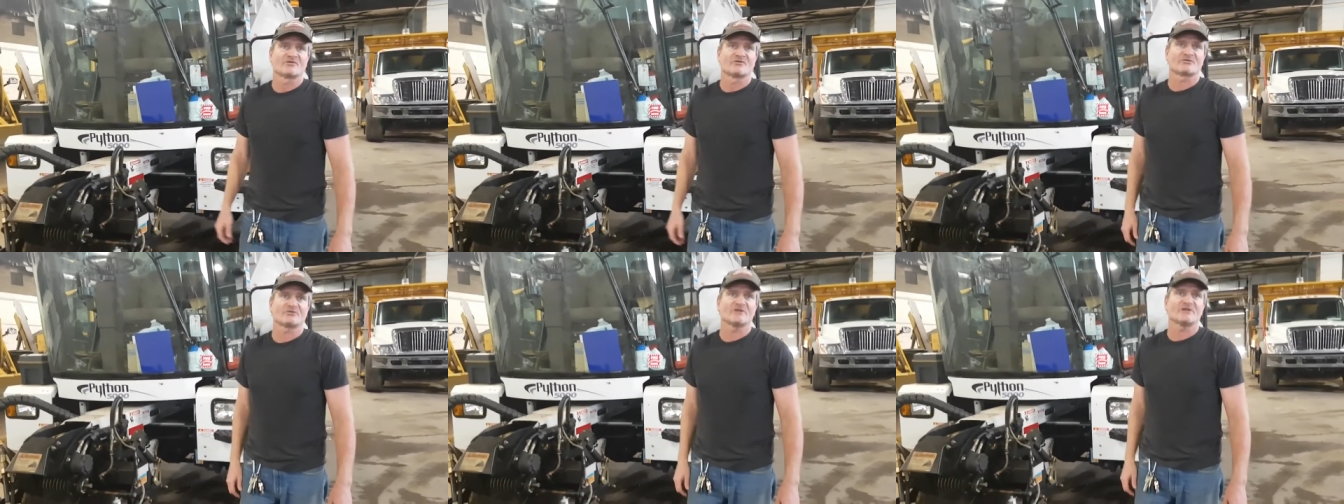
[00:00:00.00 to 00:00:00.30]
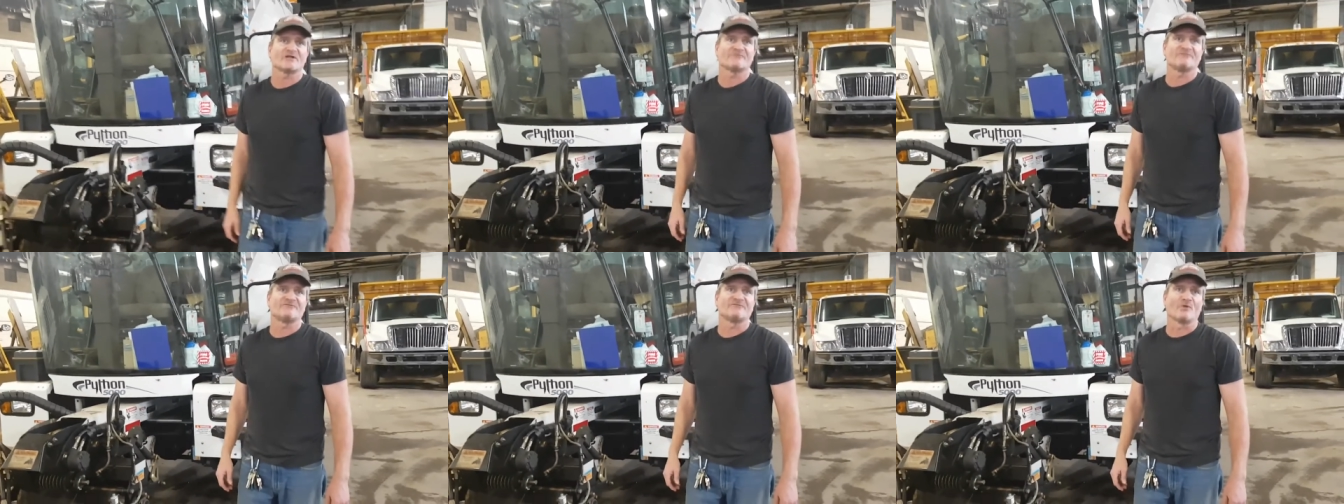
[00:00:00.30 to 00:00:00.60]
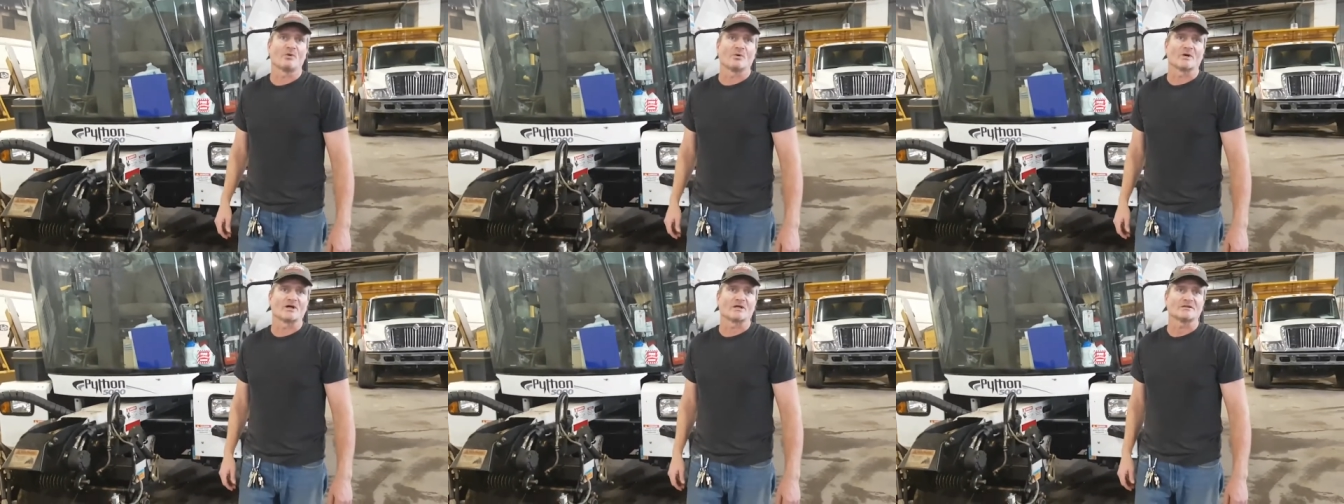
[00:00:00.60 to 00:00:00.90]
three to
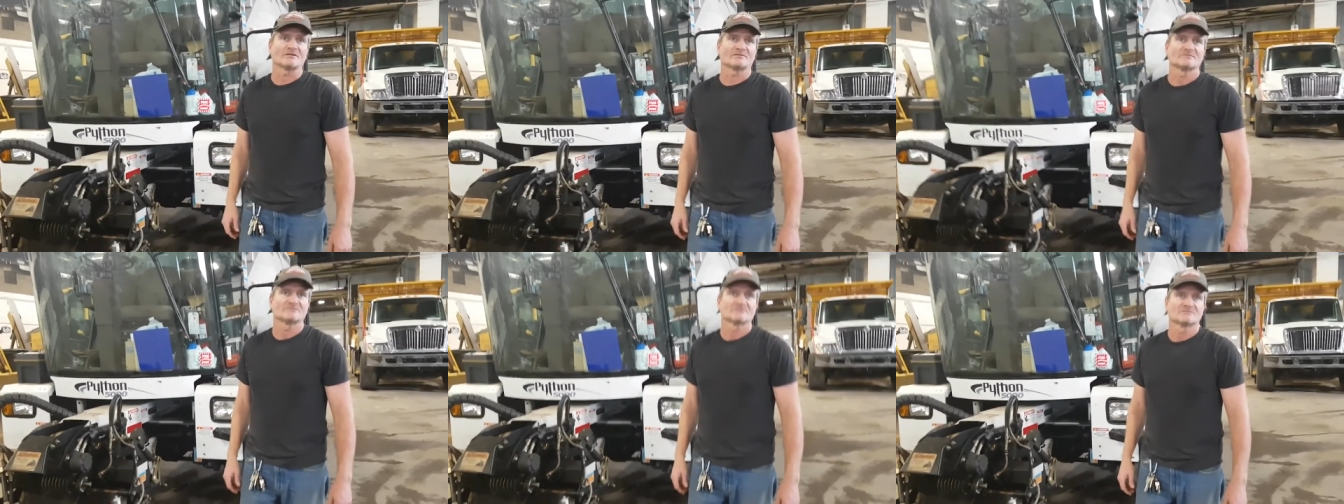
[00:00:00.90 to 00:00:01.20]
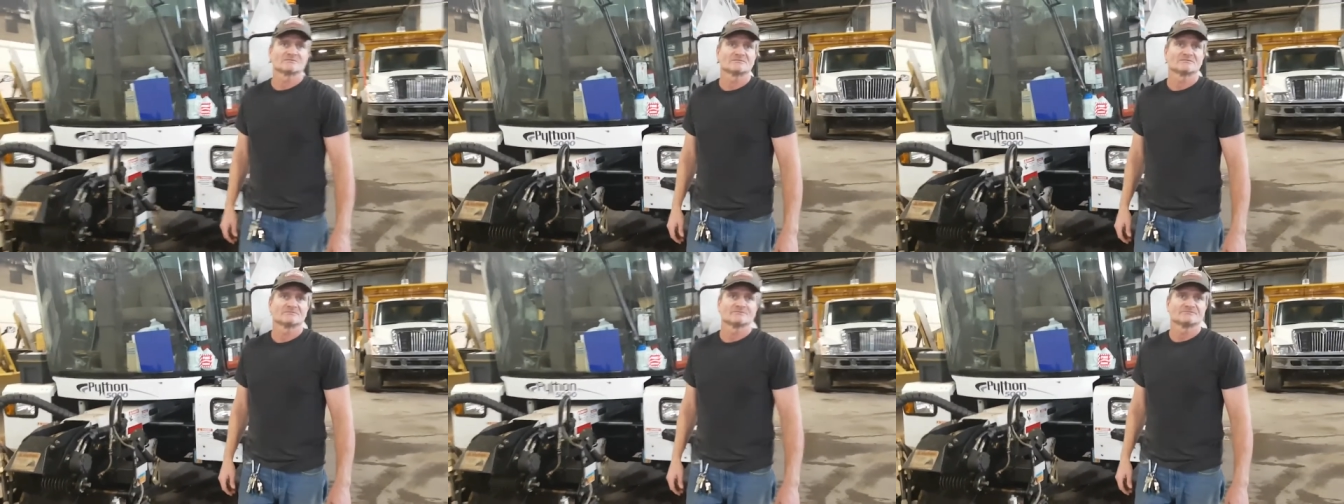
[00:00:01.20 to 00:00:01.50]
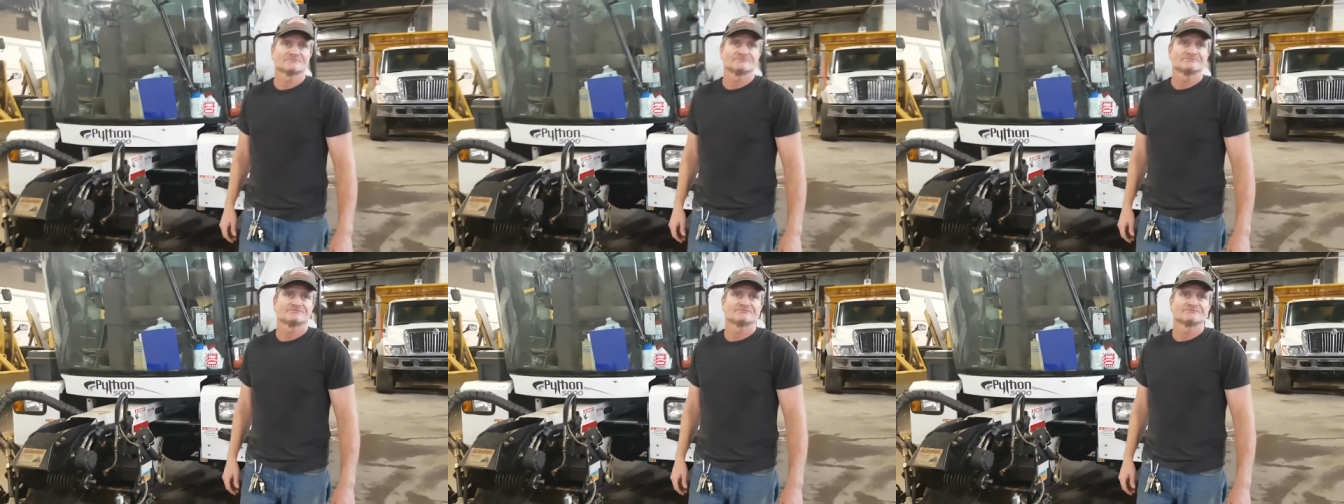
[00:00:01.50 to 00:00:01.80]
four.
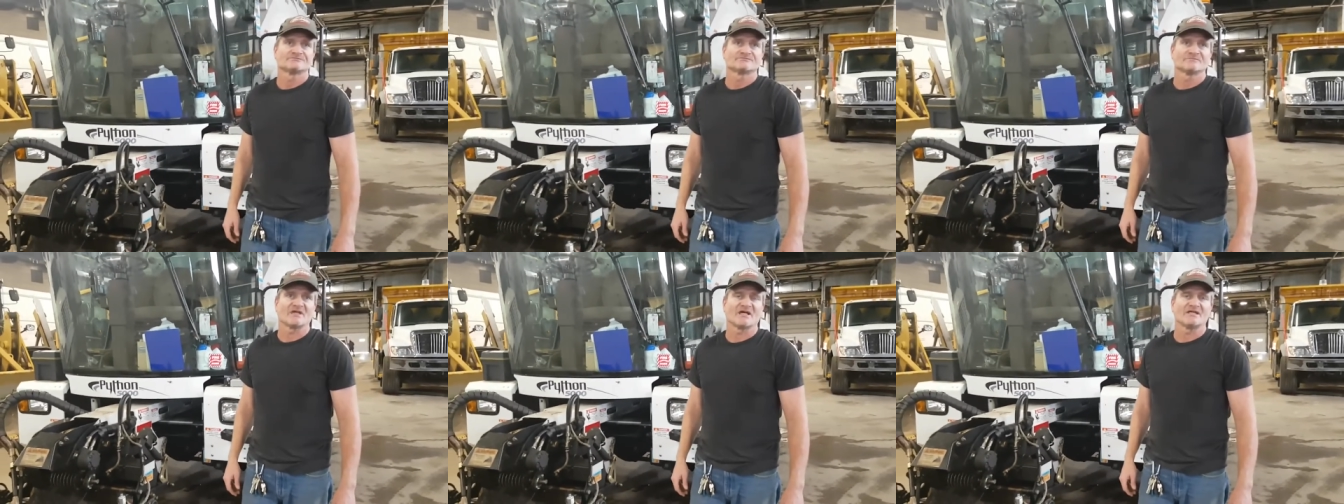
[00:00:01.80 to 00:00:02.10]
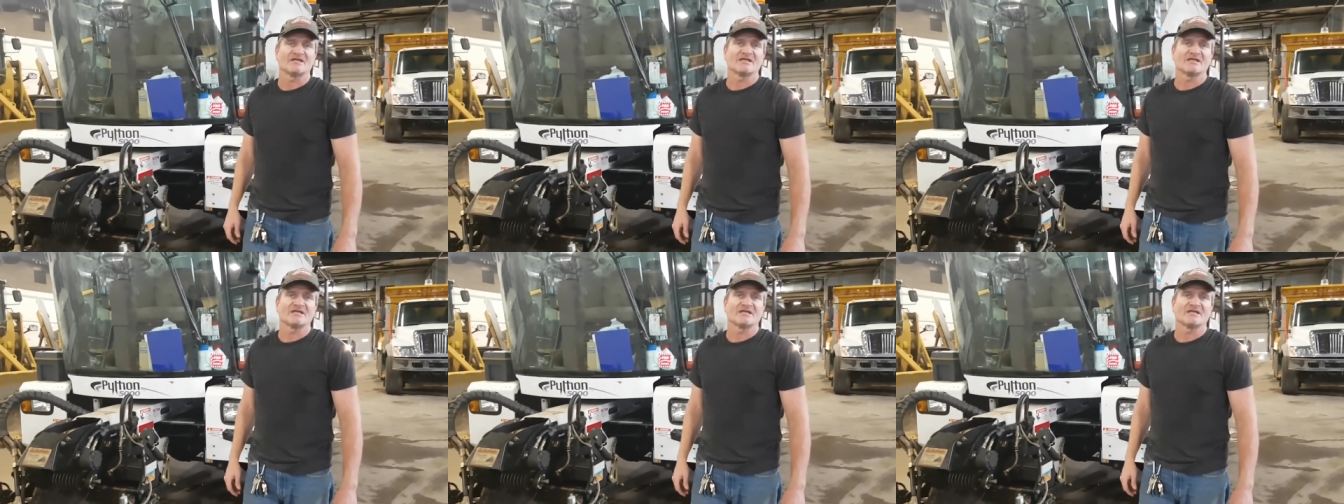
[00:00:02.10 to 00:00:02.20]
And